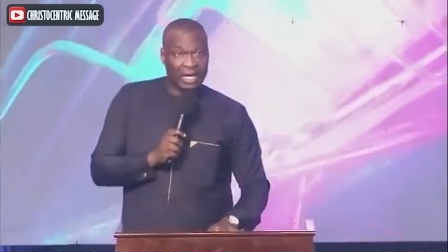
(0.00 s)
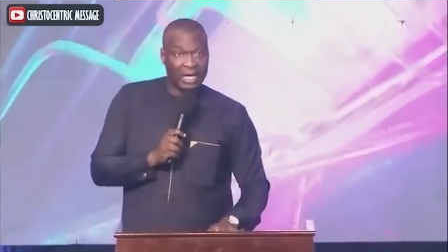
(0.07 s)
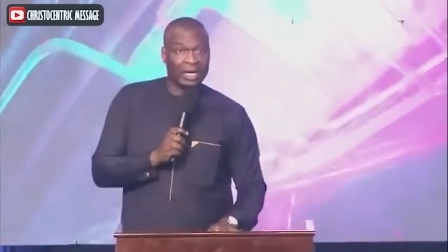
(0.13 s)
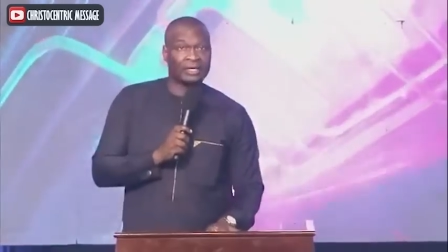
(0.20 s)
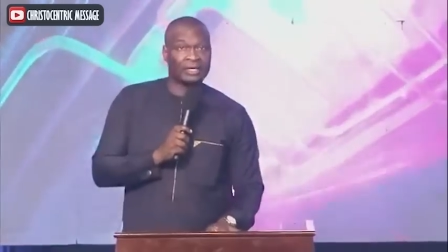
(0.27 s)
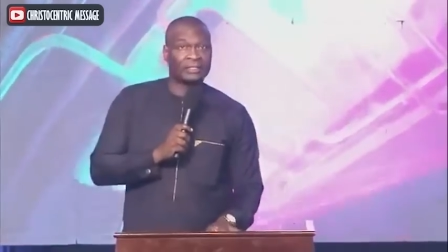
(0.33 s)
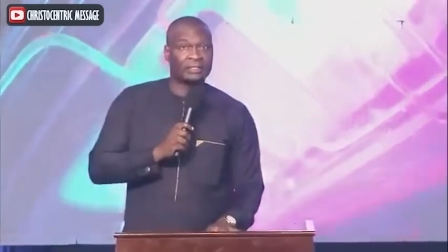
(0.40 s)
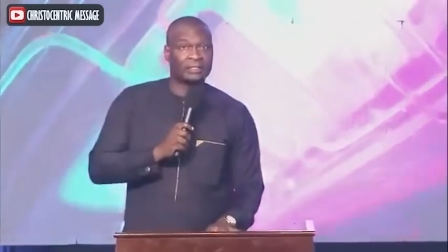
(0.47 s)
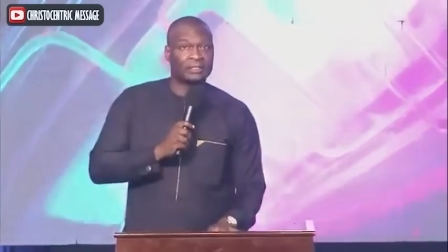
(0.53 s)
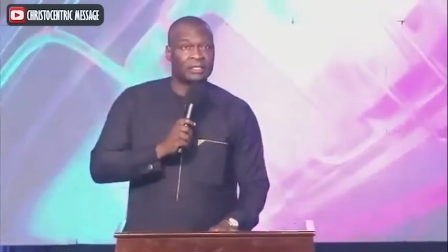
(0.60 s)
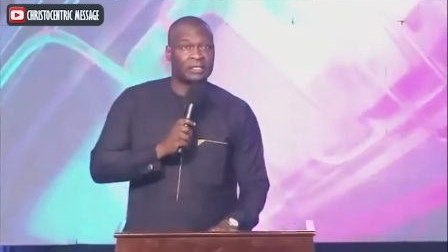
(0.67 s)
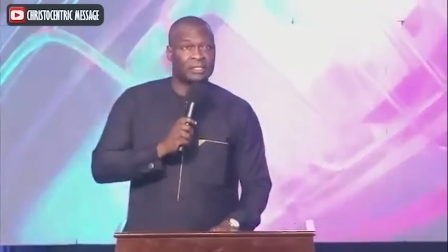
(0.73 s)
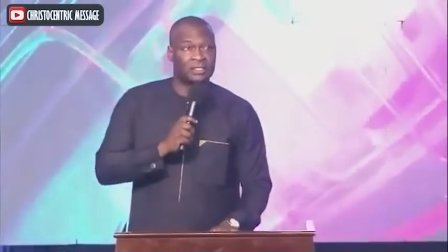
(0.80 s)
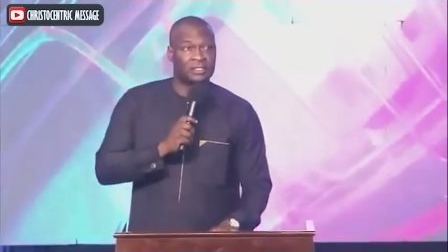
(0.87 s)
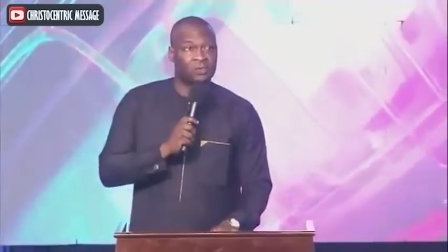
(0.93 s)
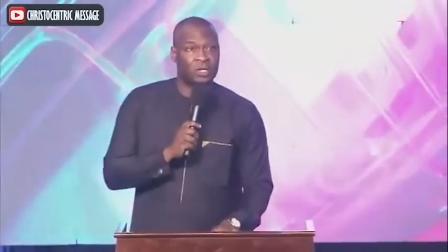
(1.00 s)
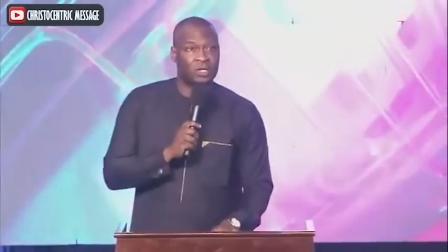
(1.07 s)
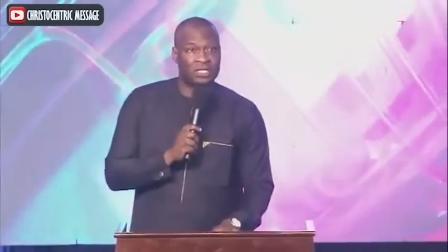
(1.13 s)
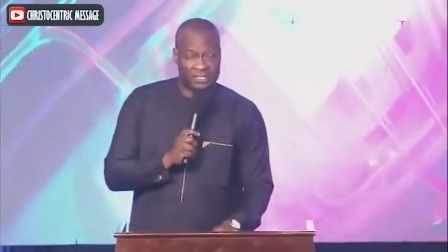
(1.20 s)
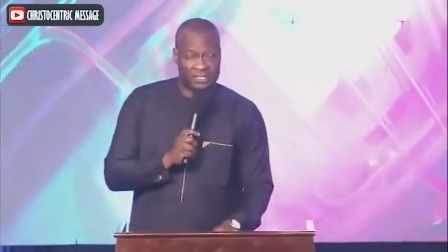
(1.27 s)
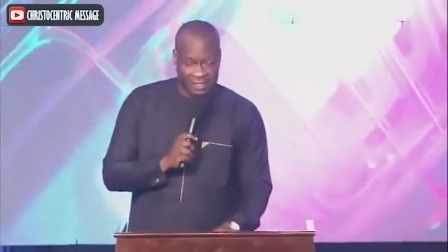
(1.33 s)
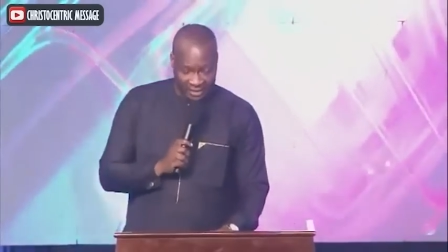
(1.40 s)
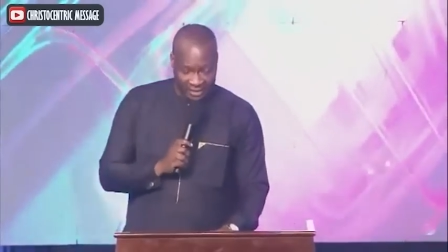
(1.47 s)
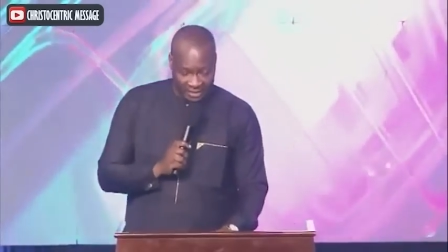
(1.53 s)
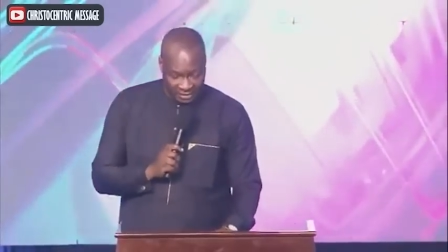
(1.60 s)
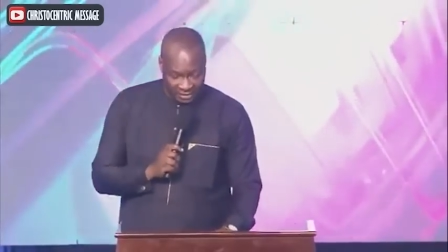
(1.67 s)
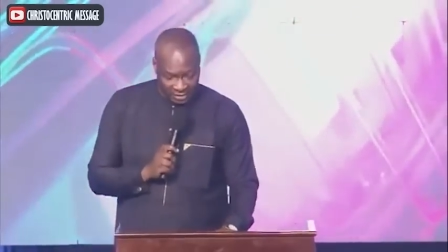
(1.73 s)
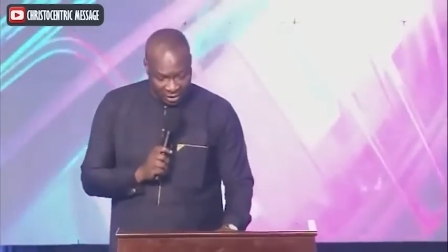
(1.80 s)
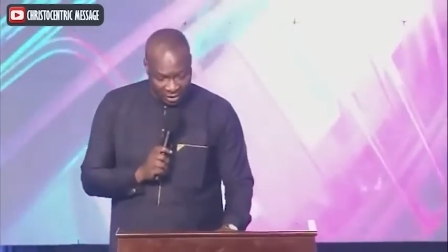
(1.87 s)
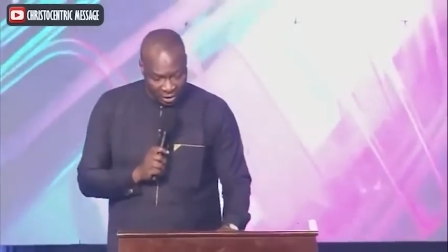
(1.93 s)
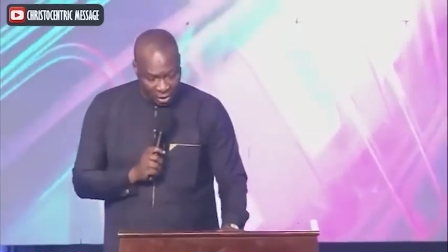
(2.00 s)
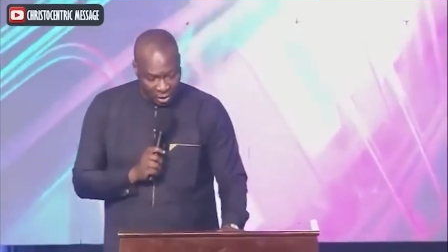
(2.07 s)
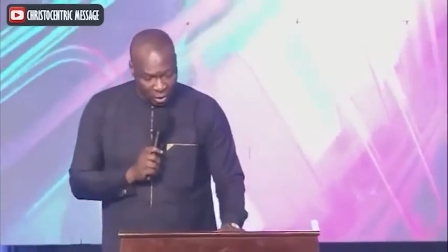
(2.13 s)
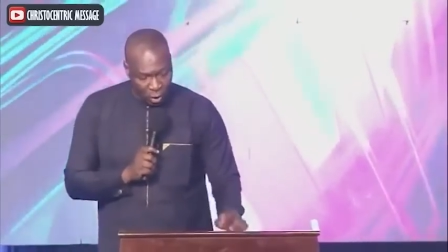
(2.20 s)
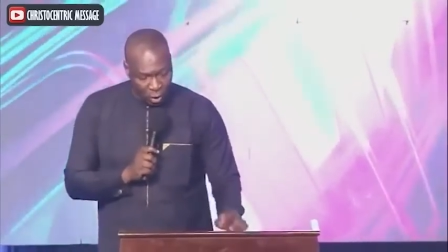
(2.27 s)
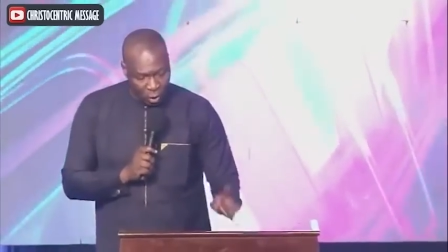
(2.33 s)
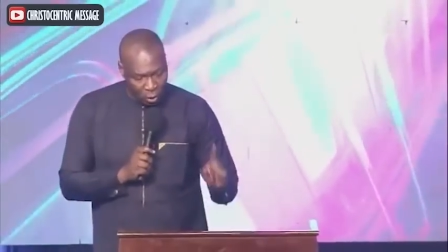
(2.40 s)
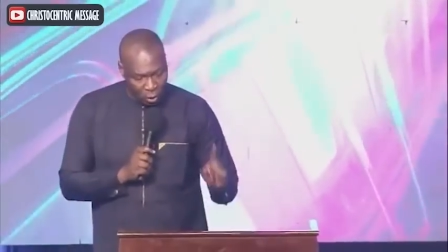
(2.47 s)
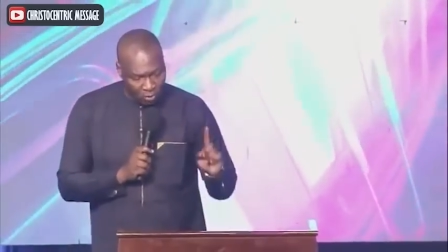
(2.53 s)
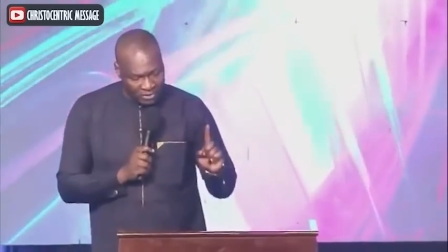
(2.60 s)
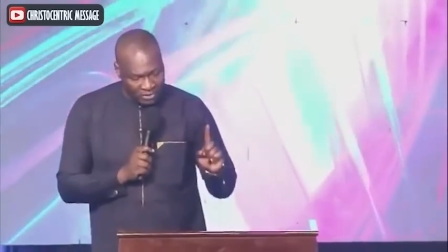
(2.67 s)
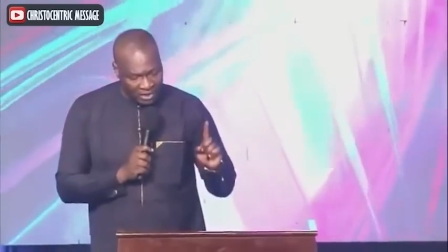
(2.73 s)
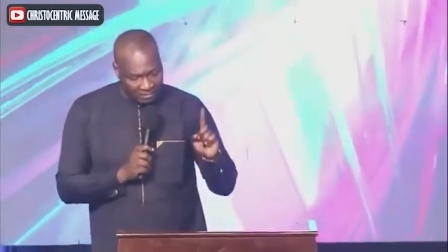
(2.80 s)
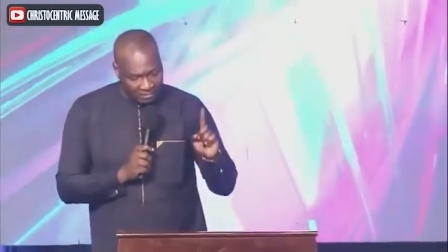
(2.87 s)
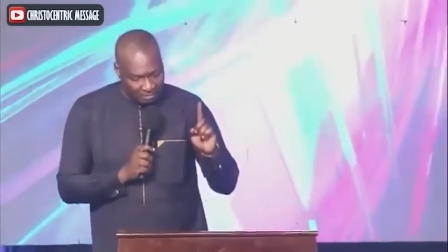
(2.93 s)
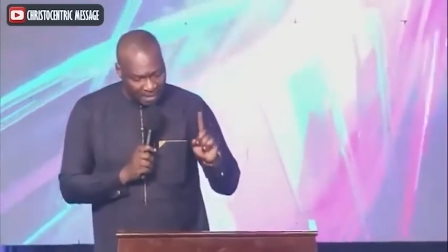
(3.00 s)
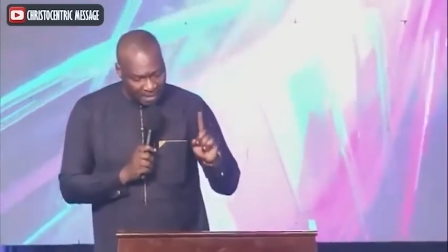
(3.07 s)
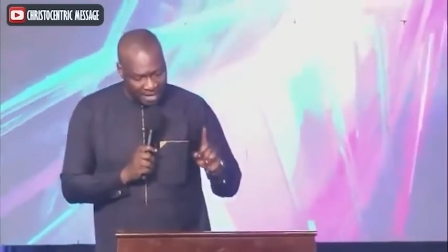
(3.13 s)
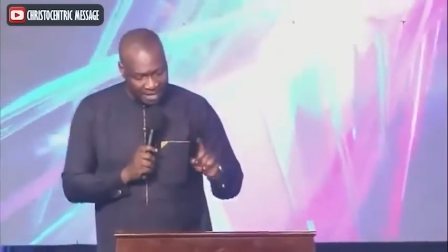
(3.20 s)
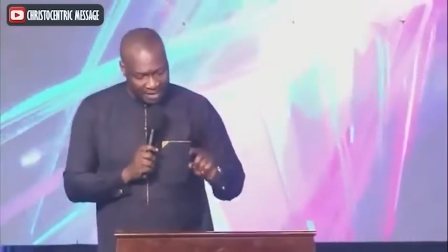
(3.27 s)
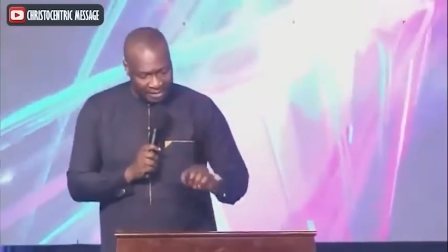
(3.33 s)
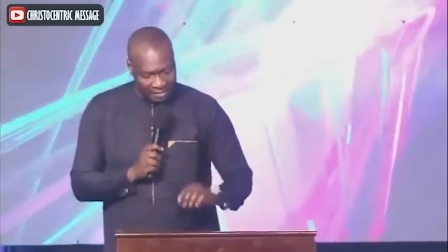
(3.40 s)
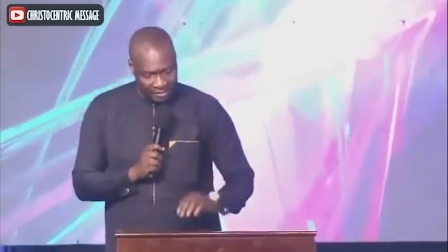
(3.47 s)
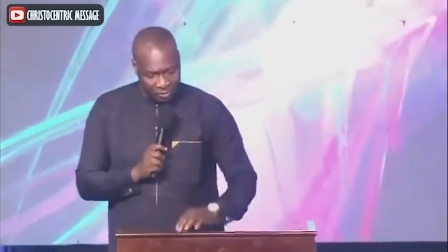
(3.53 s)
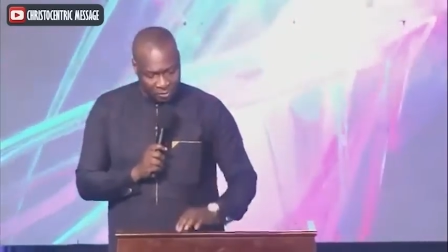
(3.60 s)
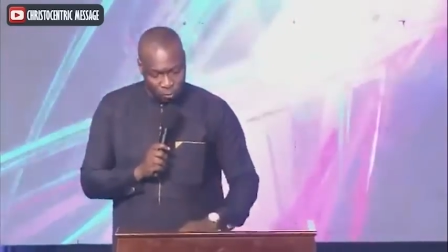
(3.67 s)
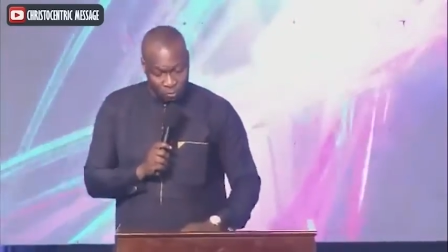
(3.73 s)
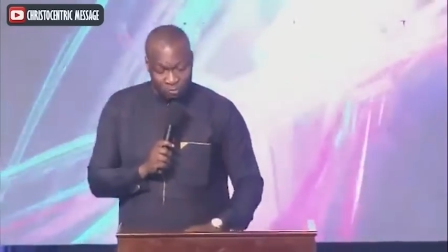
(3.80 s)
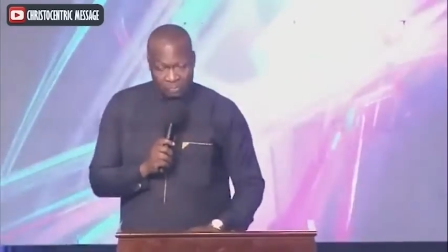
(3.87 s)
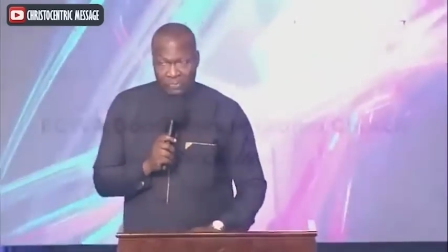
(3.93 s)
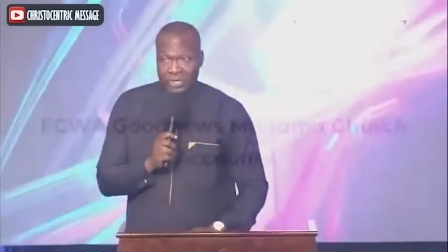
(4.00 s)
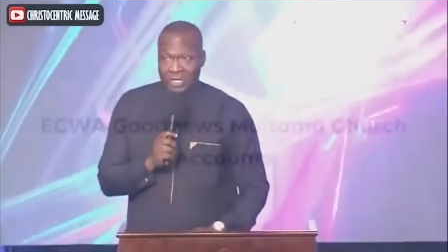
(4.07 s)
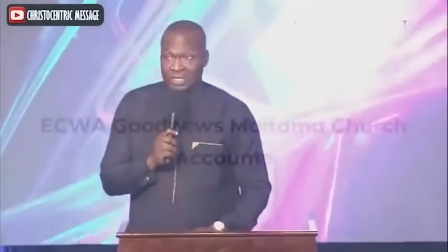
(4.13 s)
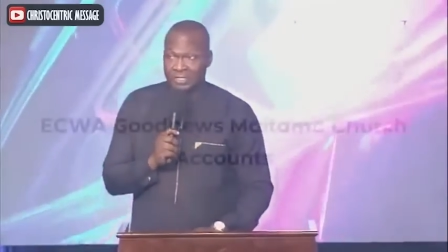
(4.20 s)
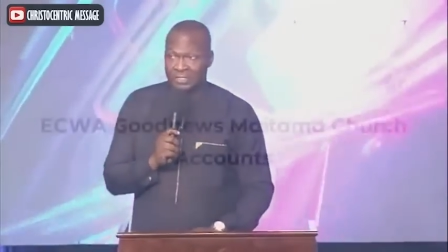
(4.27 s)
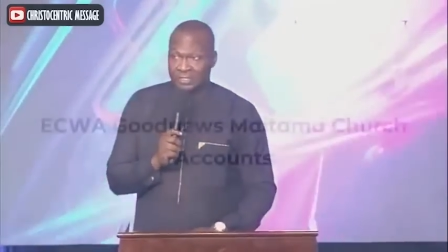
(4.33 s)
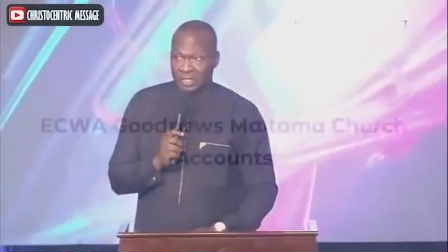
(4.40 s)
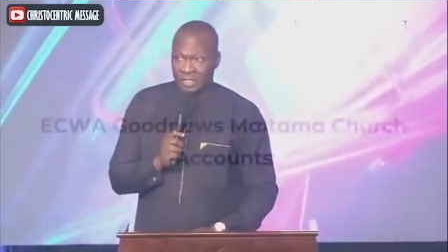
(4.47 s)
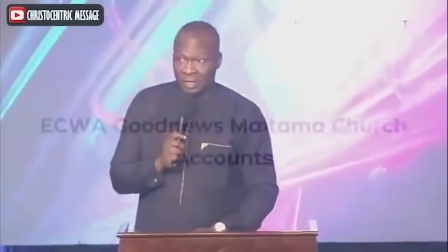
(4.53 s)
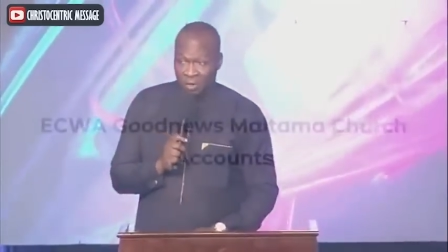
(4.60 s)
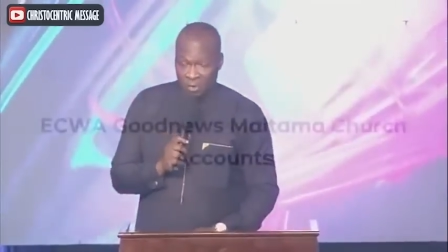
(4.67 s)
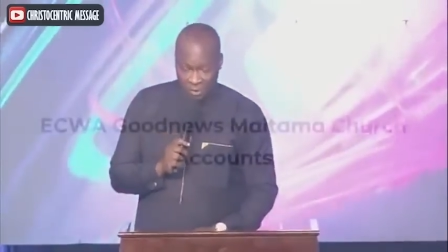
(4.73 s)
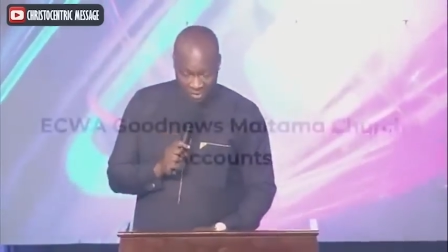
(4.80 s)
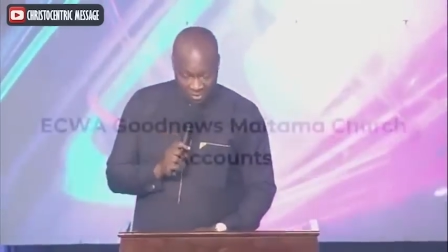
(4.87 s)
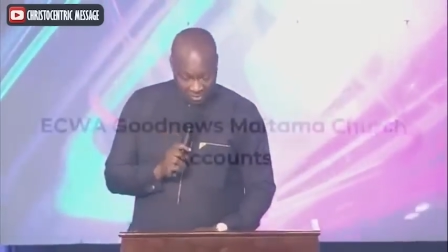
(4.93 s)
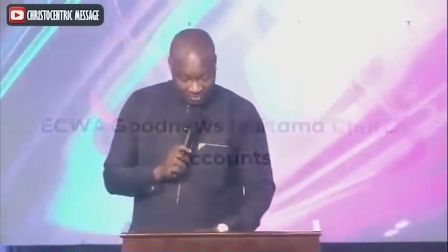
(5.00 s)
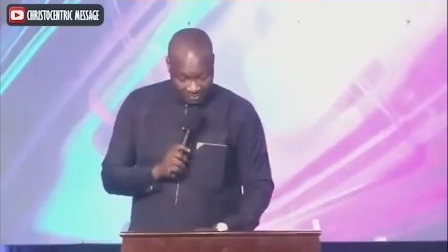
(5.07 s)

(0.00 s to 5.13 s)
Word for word: 9. Here's what it says. Oh, that men would praise the Lord